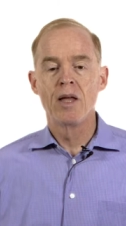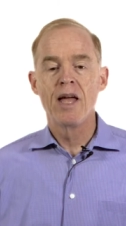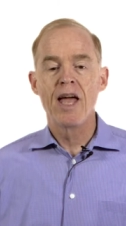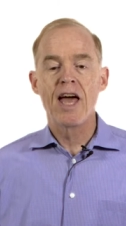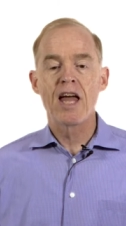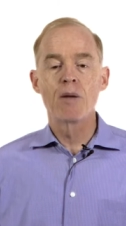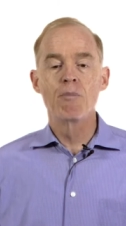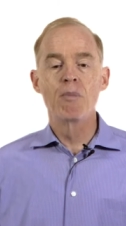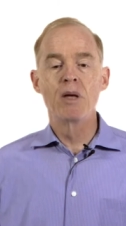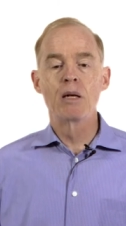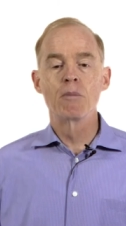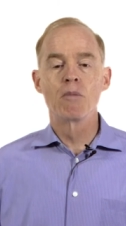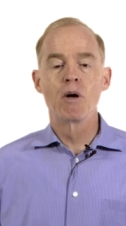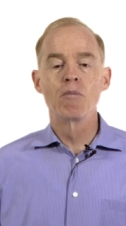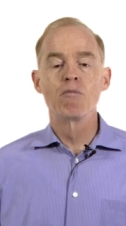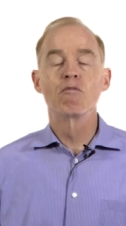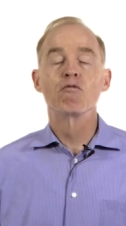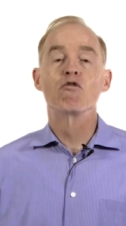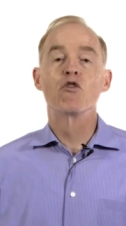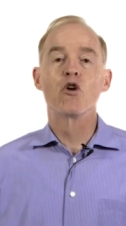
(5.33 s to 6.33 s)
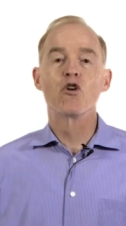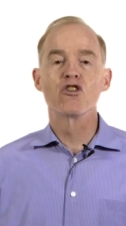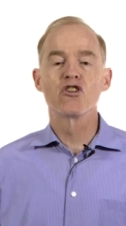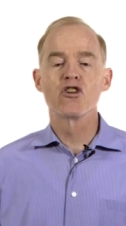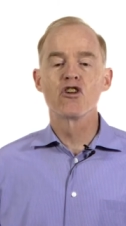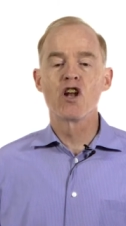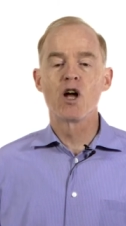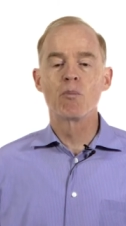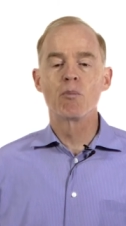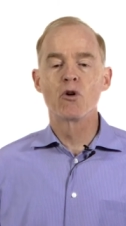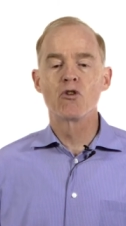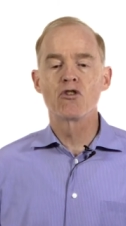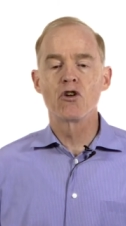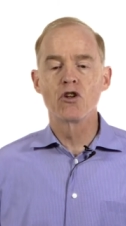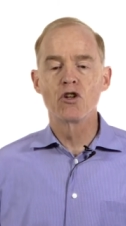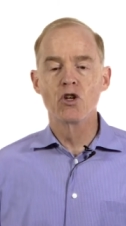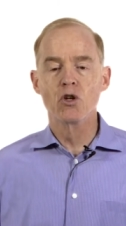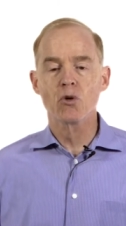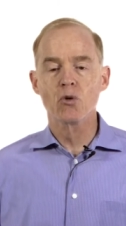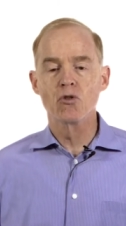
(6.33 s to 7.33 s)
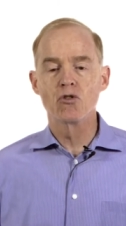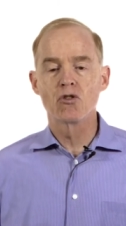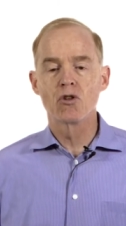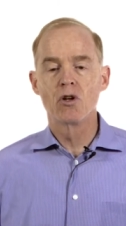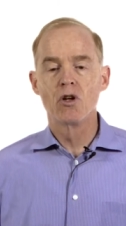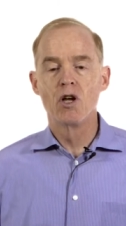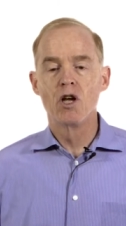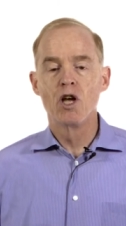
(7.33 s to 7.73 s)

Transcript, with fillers: At a minimum, version numbers are used.